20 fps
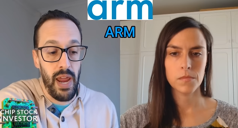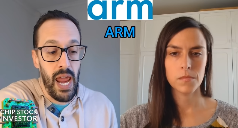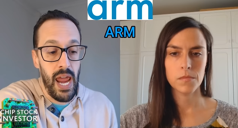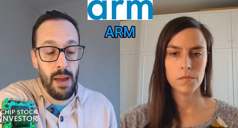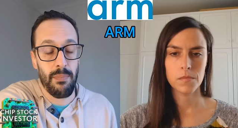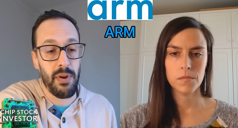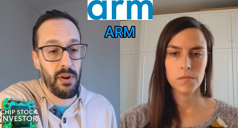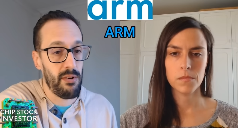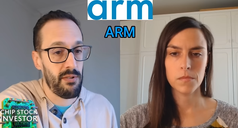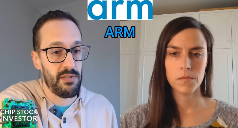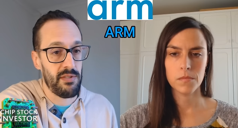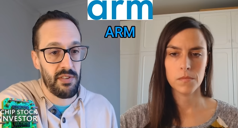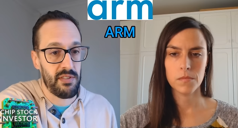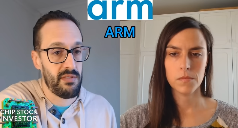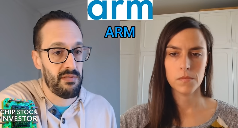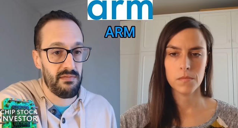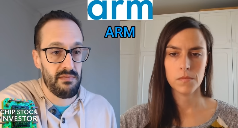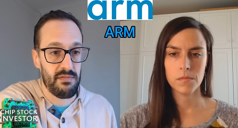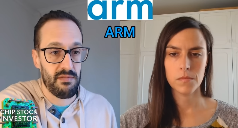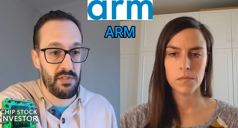Speaker 1: Ampere
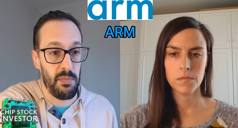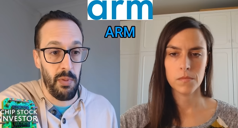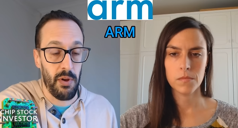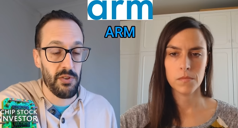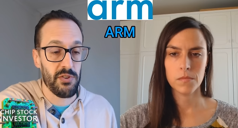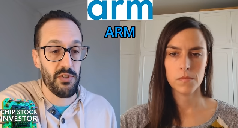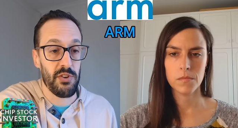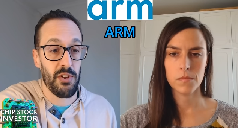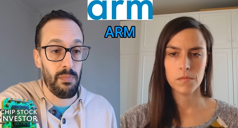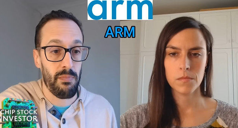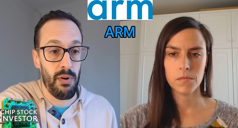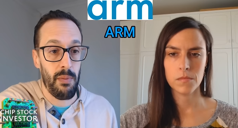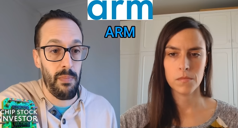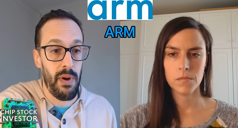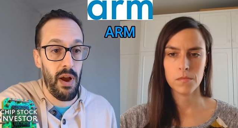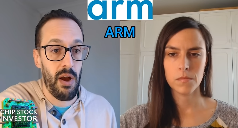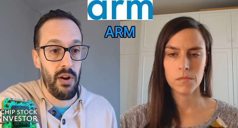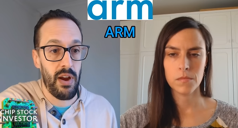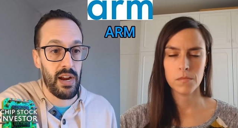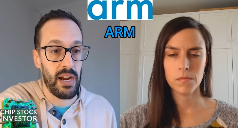is supposedly
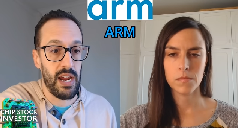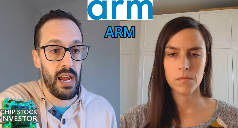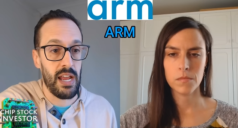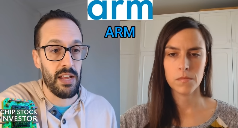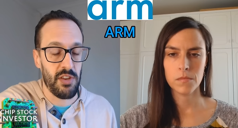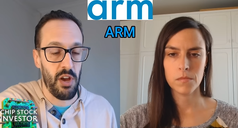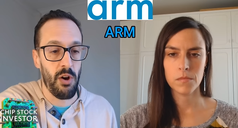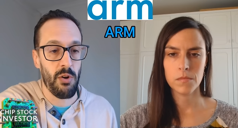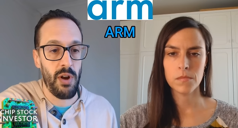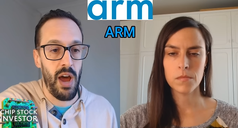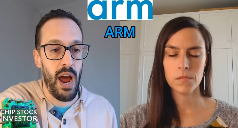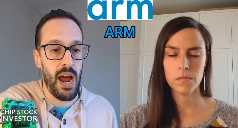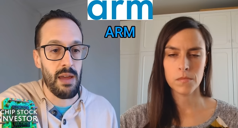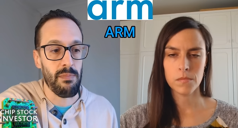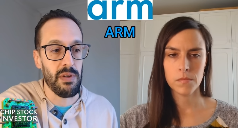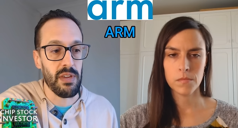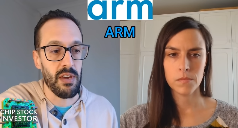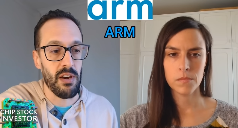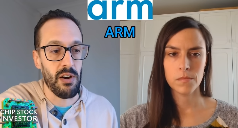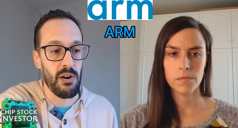preparing its own
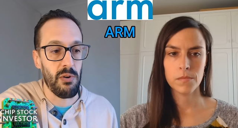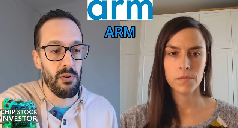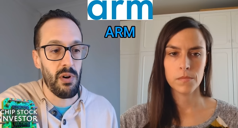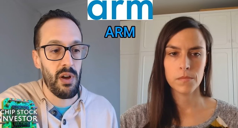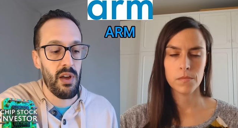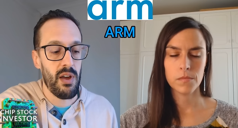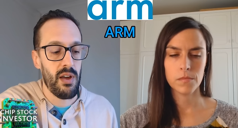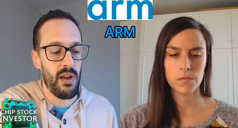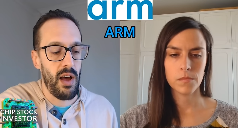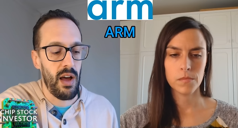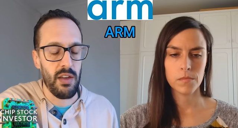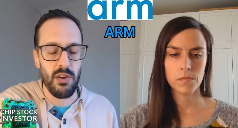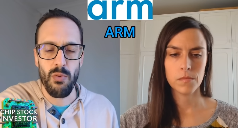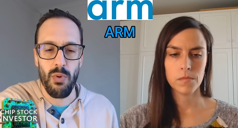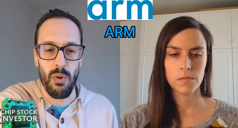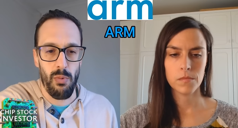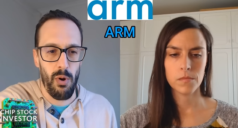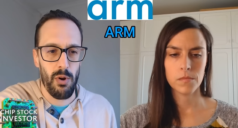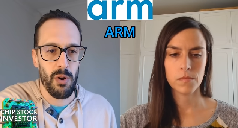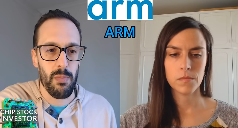IPO I think
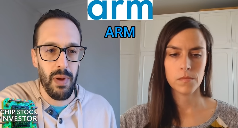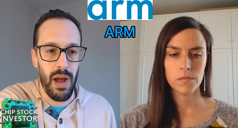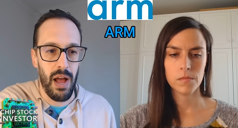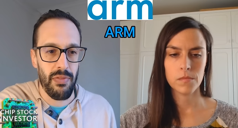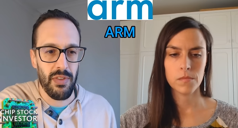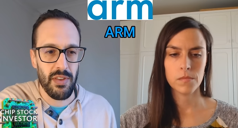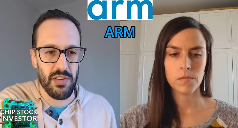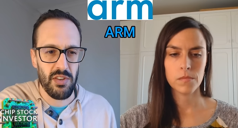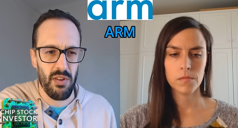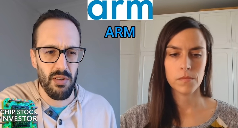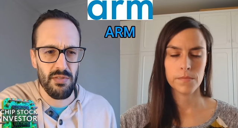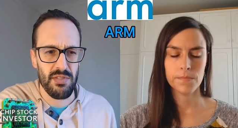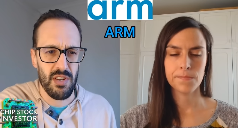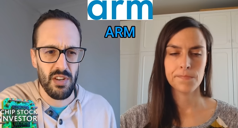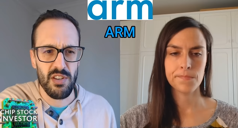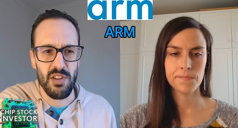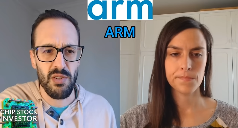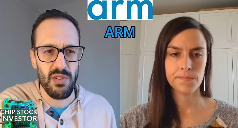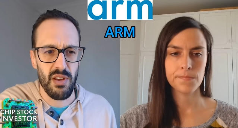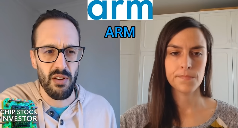we wrote about this close to
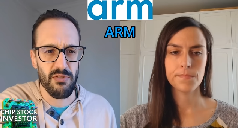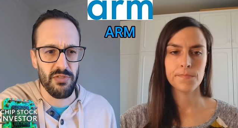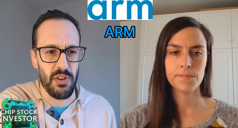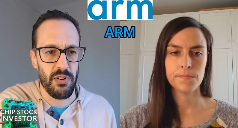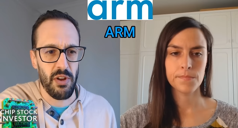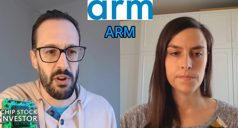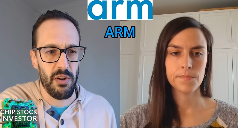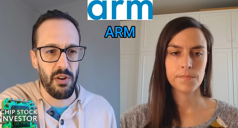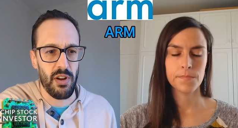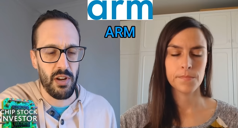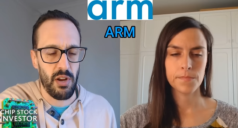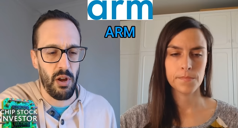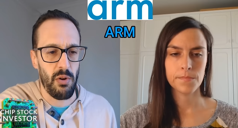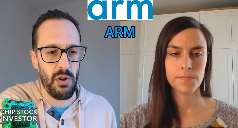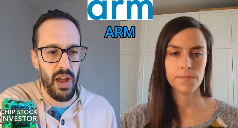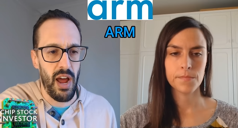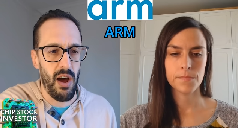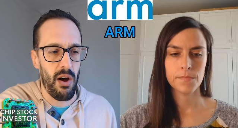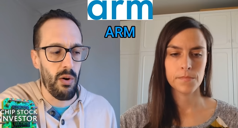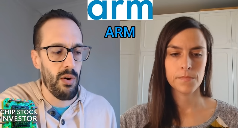two years ago
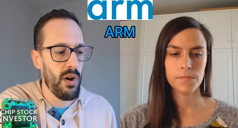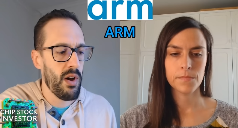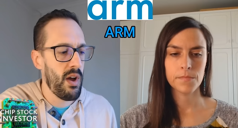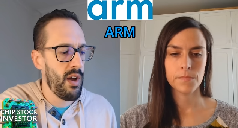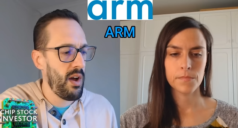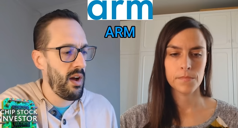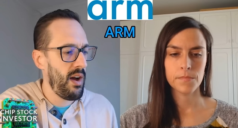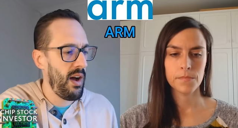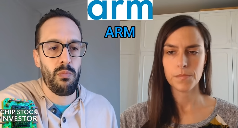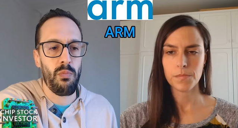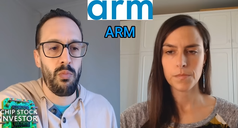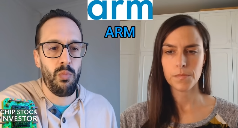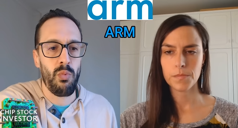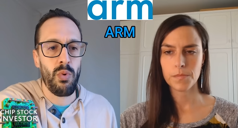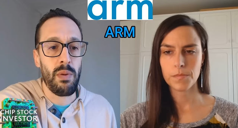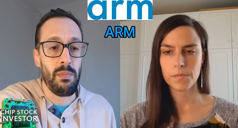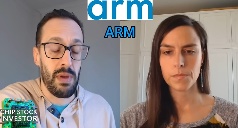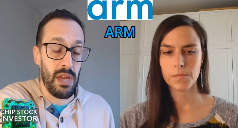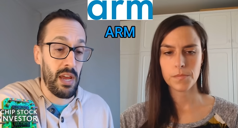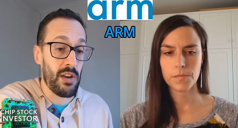now. Mm-hmm.
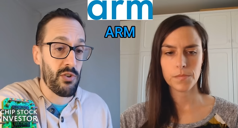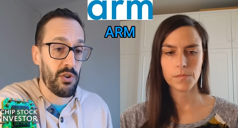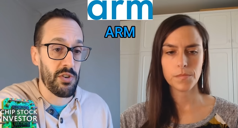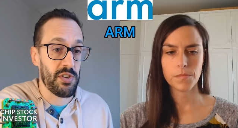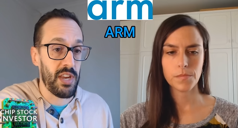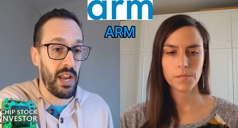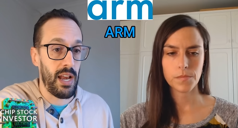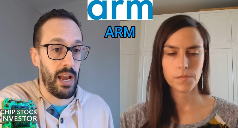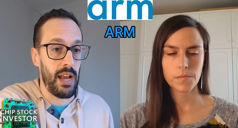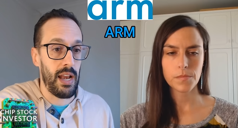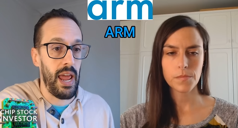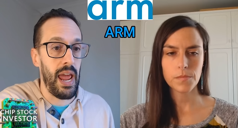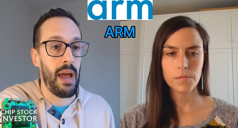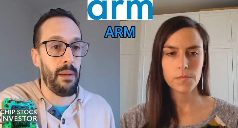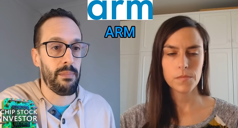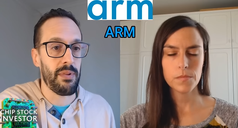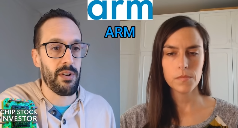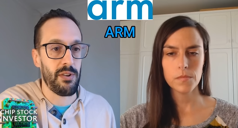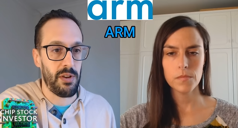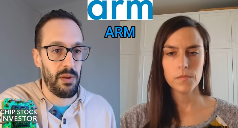We'd be interested in
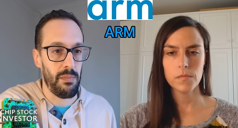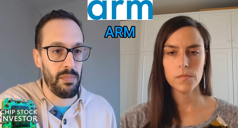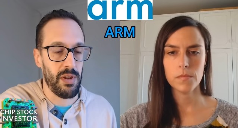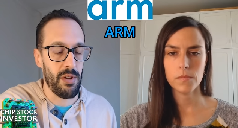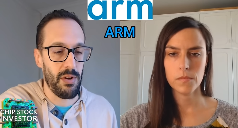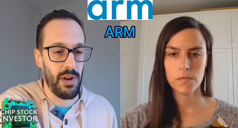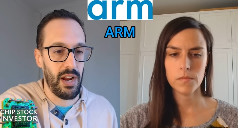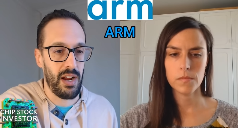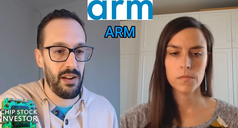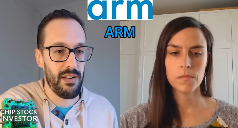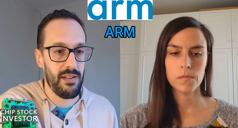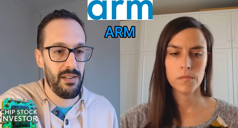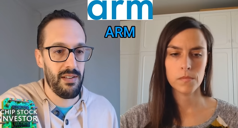Ampere computing.